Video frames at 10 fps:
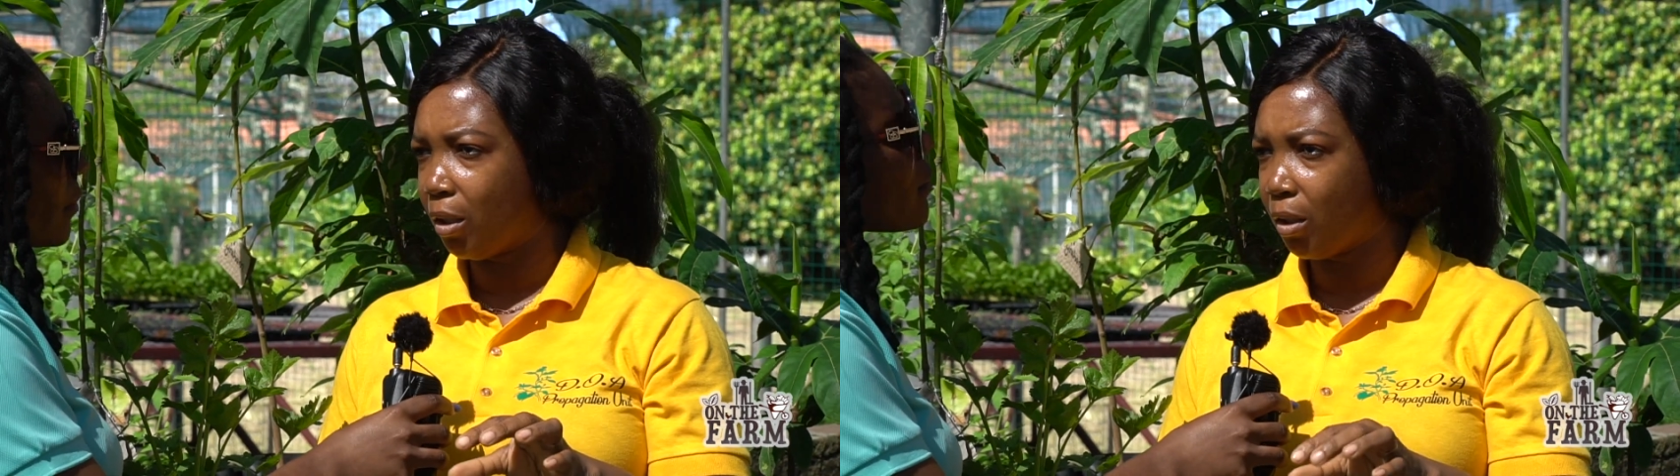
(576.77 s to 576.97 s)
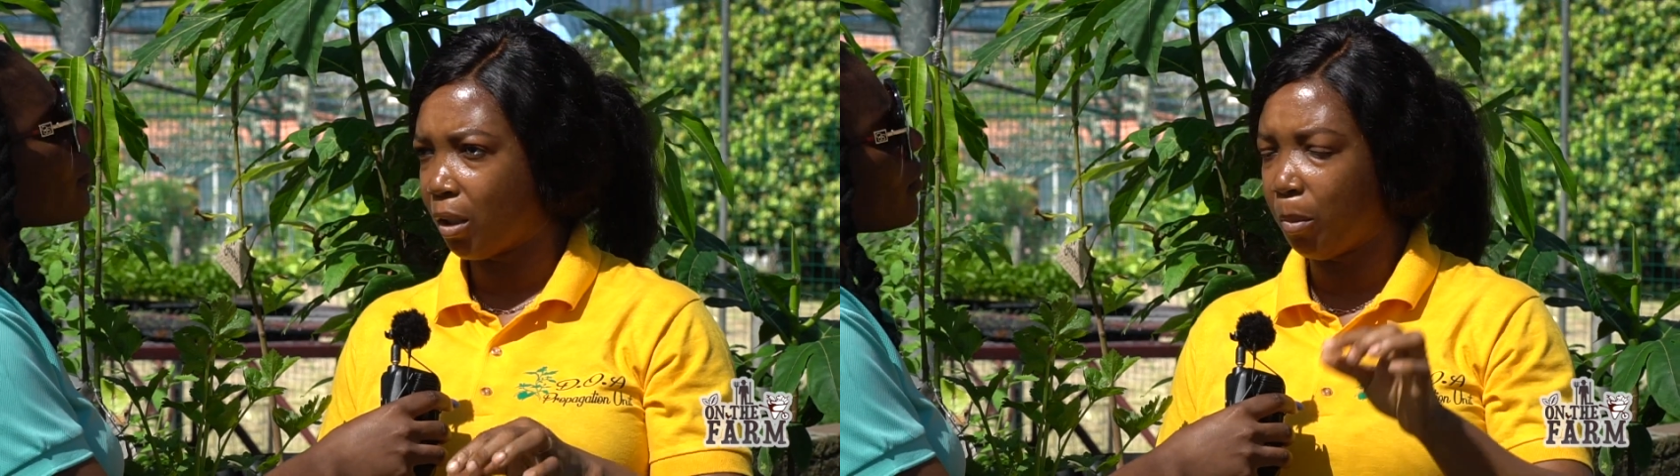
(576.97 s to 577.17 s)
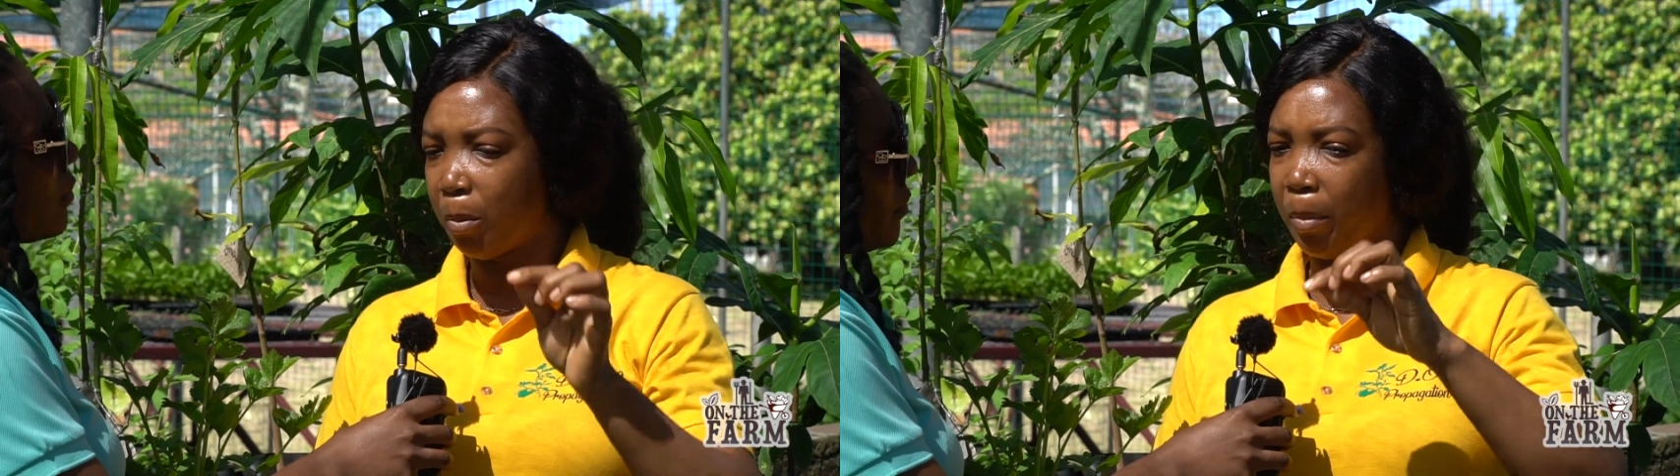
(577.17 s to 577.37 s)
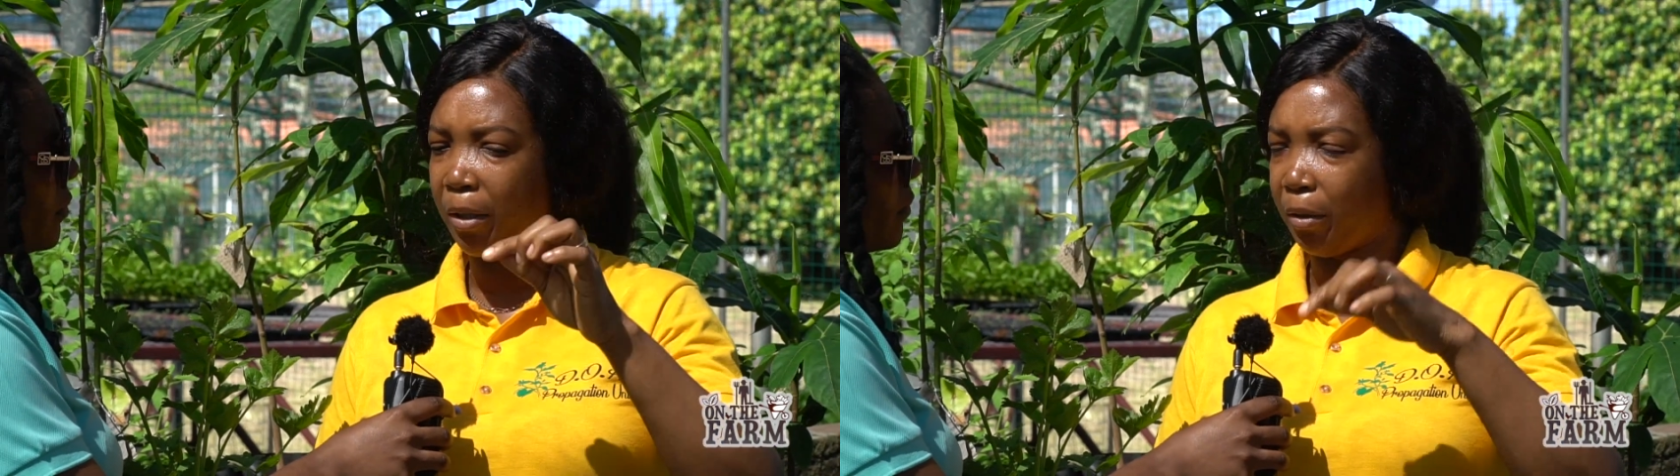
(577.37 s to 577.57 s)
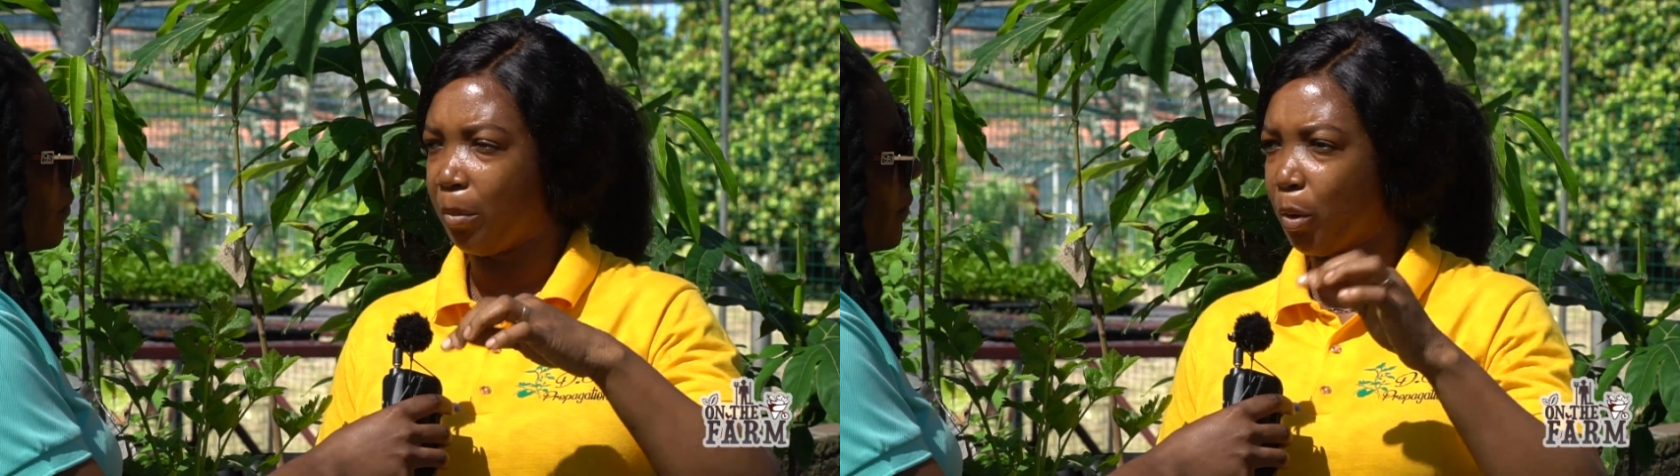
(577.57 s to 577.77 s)
Some people
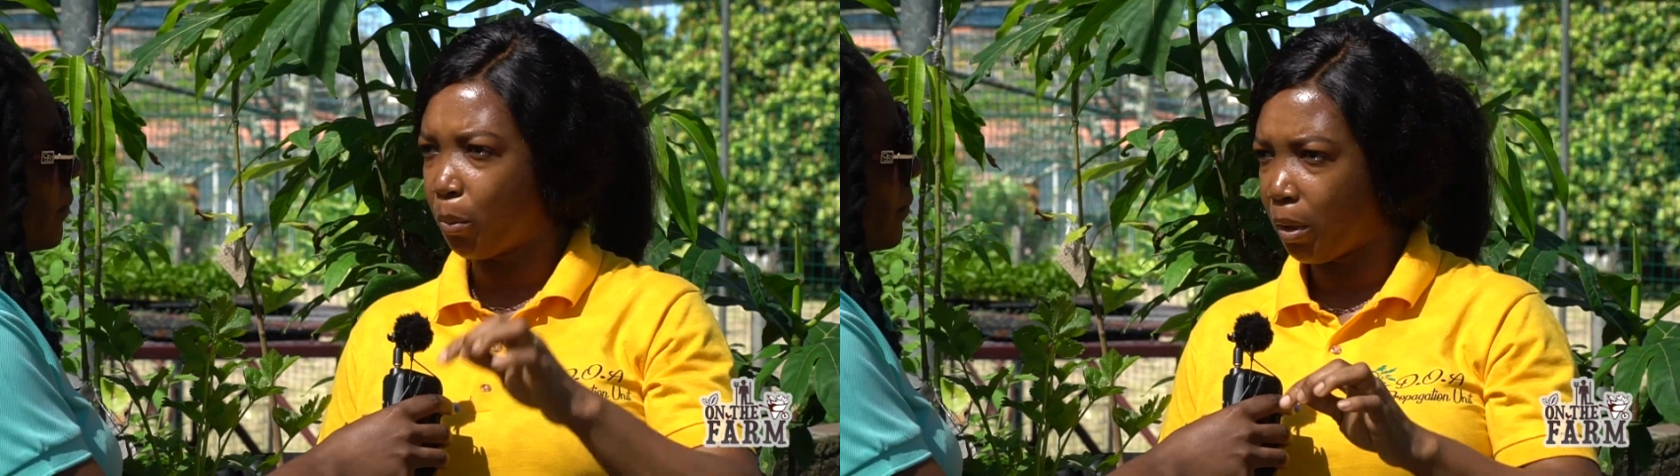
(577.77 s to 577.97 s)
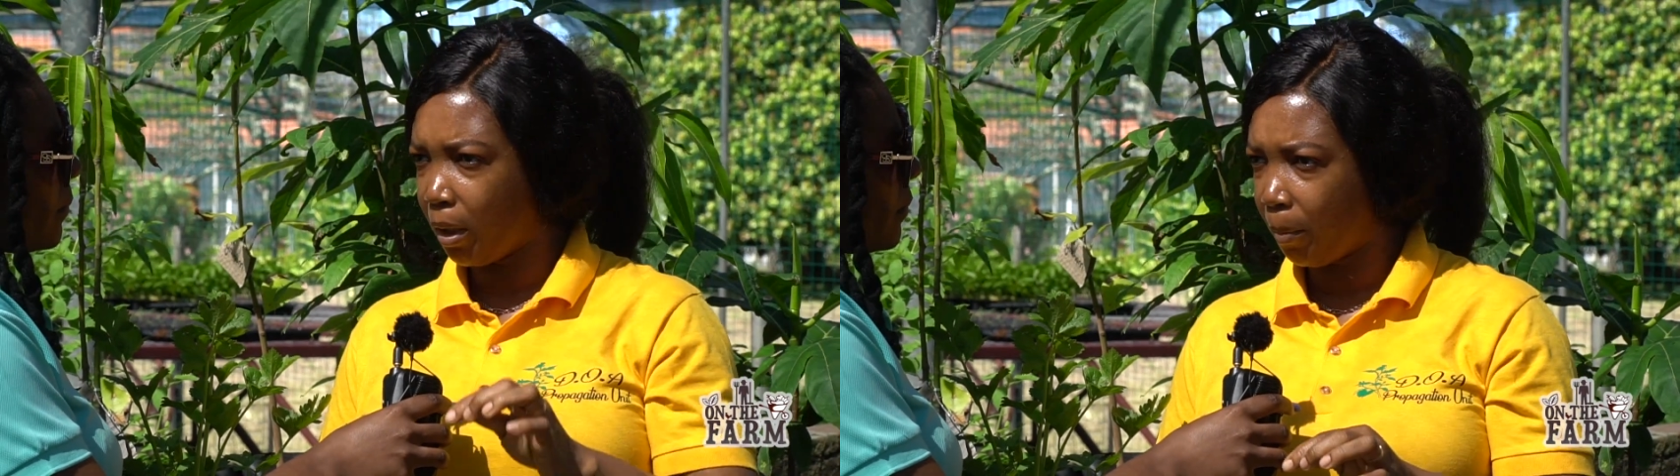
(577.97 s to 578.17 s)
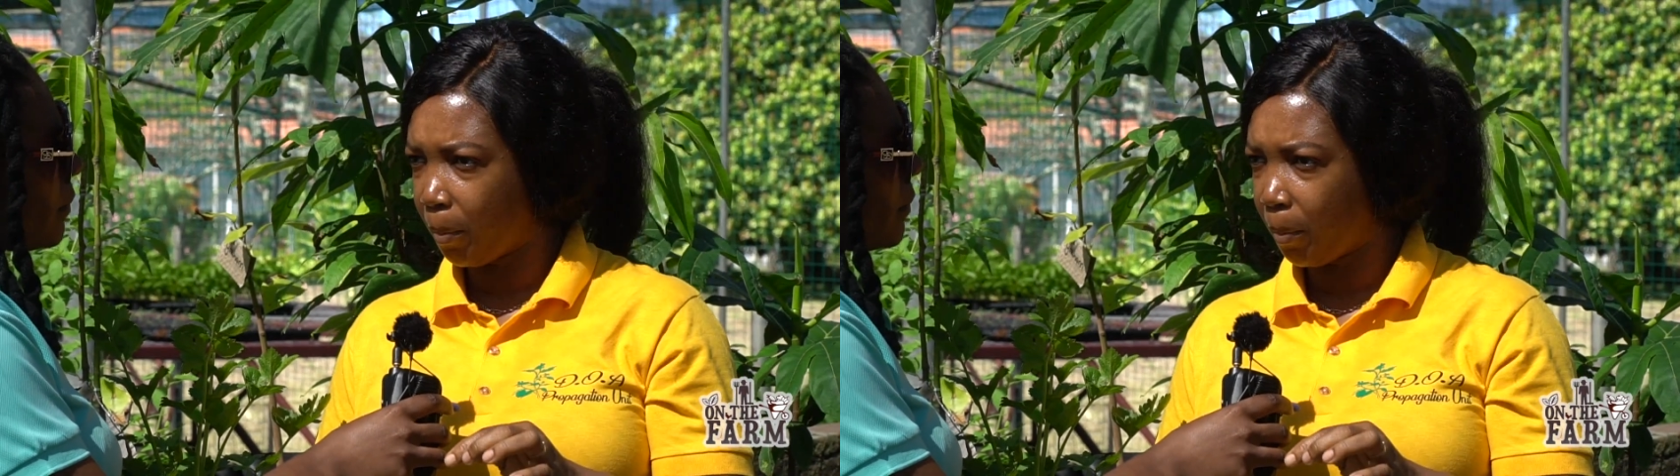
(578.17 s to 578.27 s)
bury them too deep